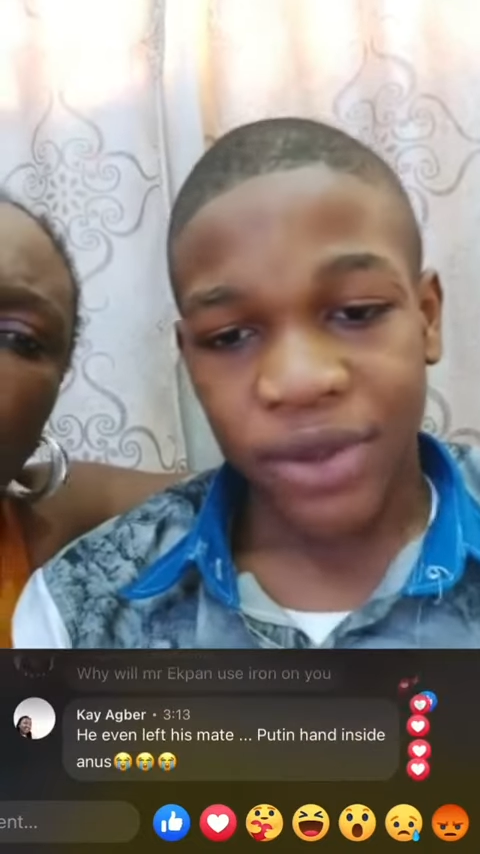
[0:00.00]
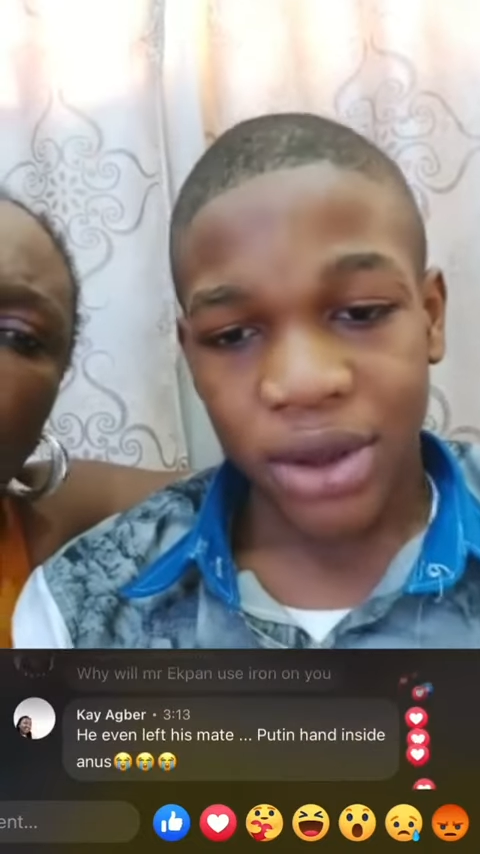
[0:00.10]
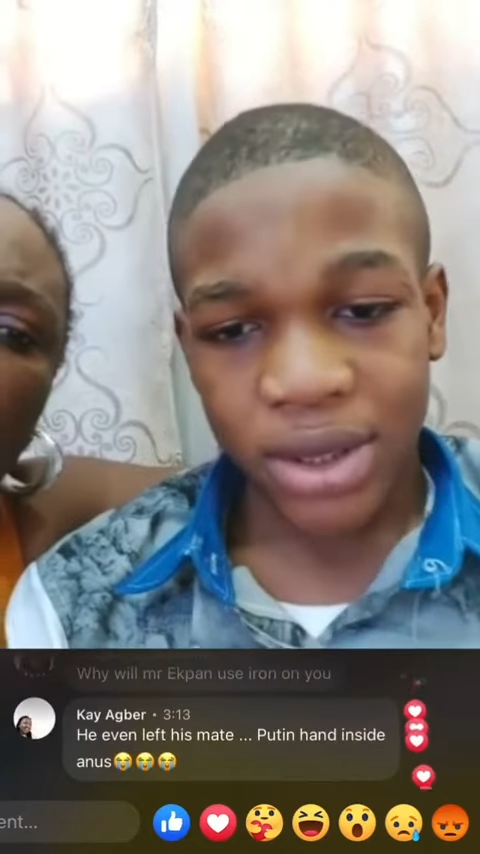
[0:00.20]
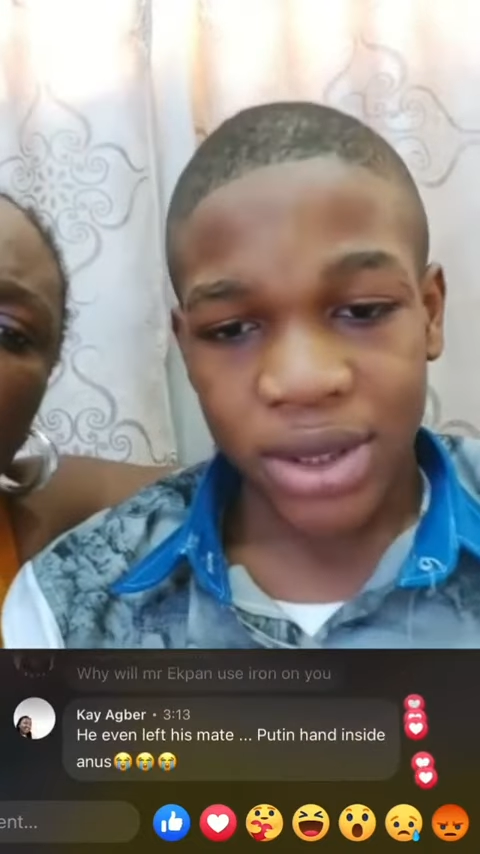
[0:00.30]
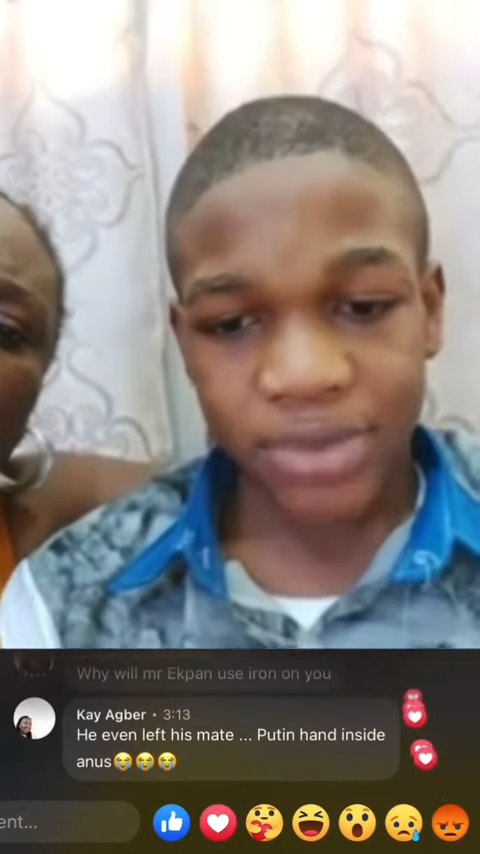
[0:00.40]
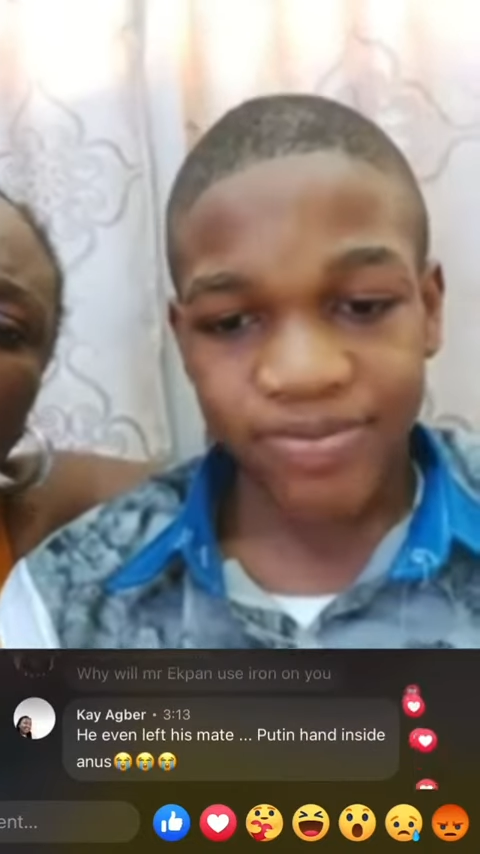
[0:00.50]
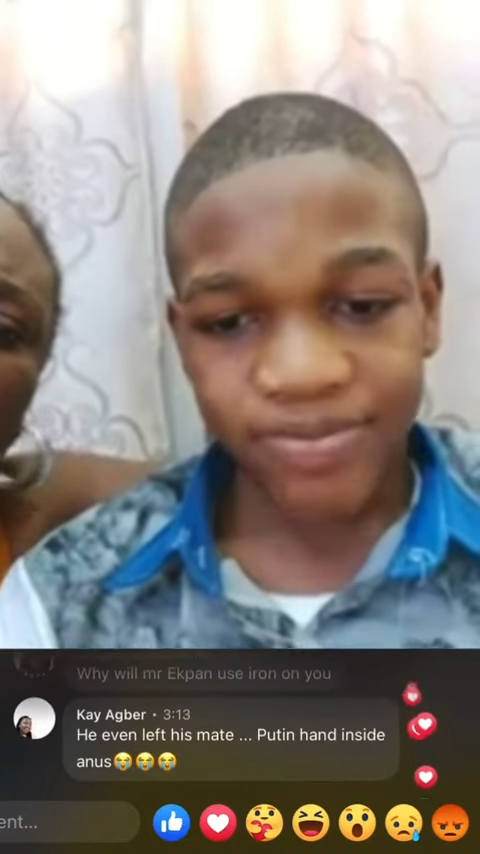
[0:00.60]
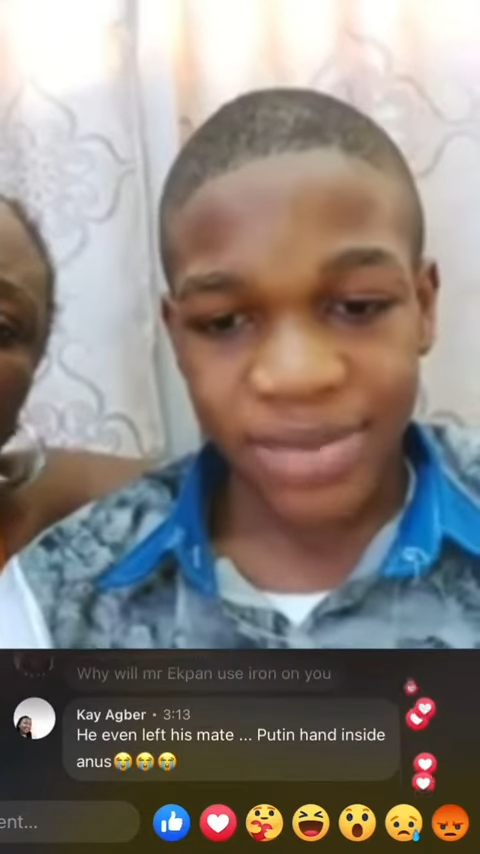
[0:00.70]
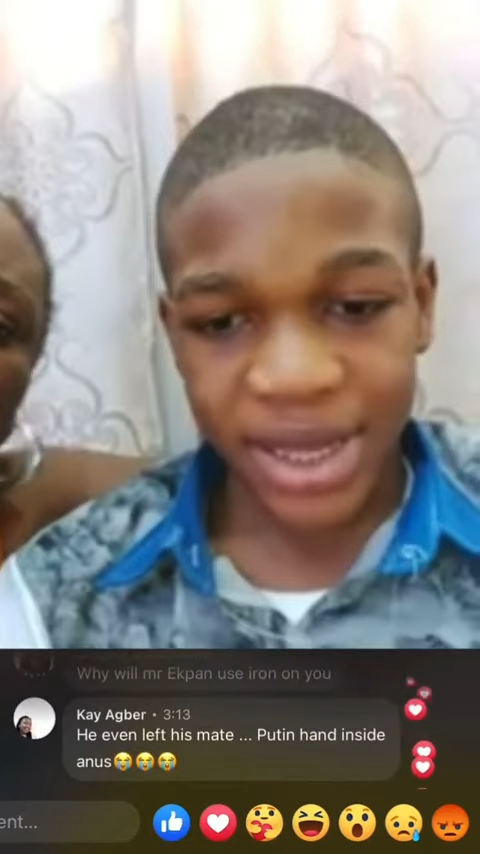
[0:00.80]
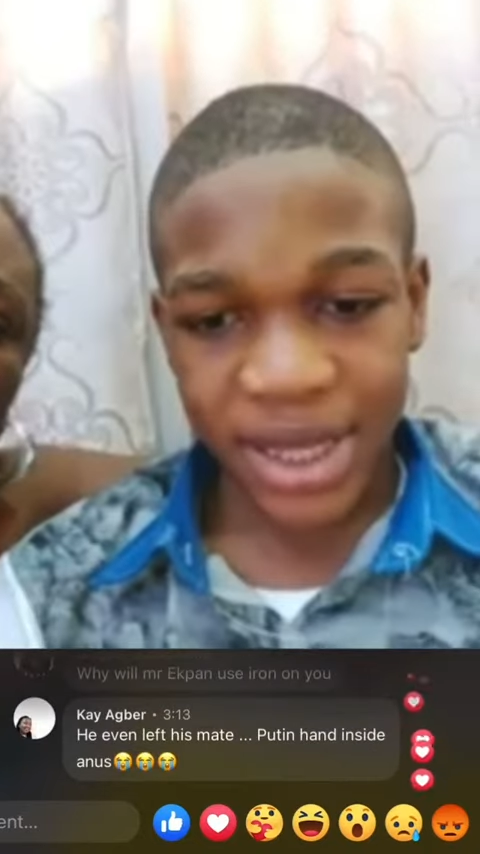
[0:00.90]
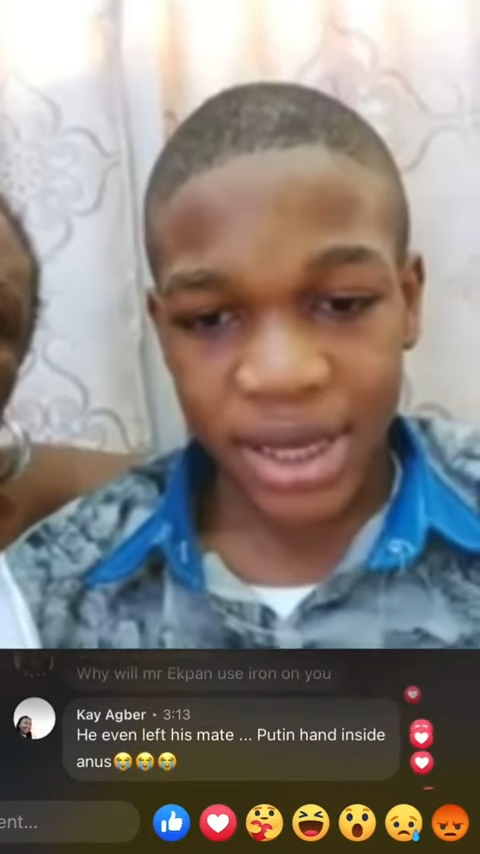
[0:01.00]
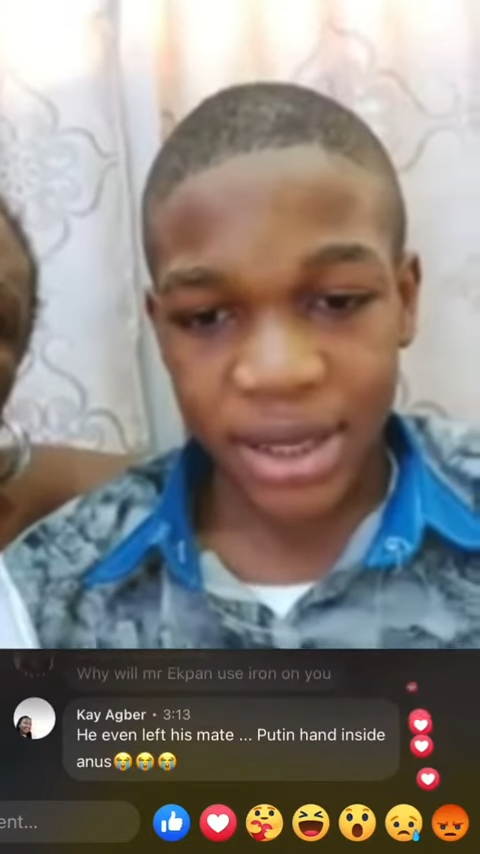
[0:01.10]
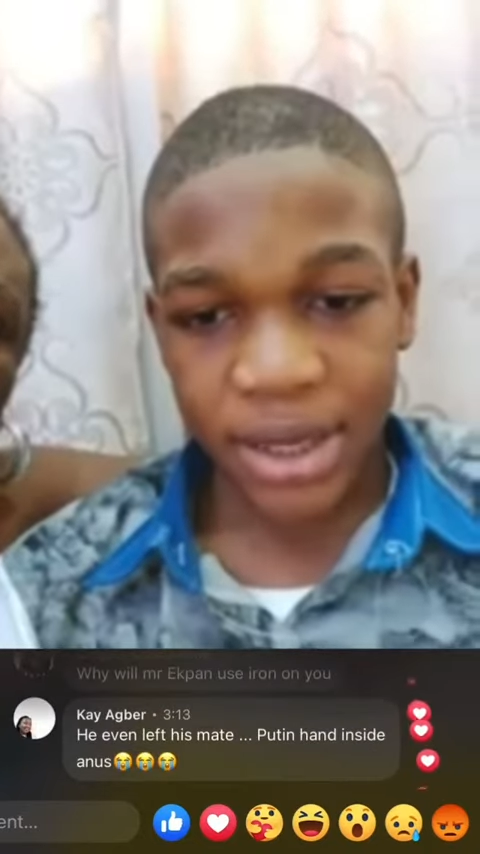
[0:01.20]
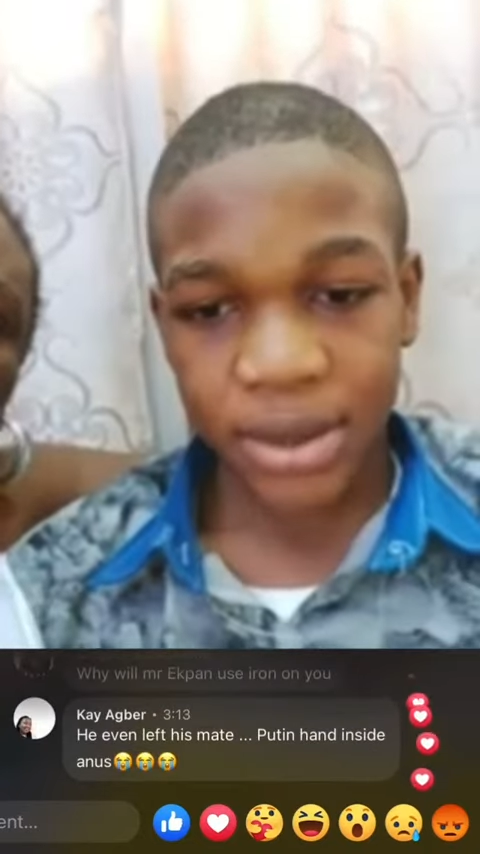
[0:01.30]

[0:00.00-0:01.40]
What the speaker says: not beaten.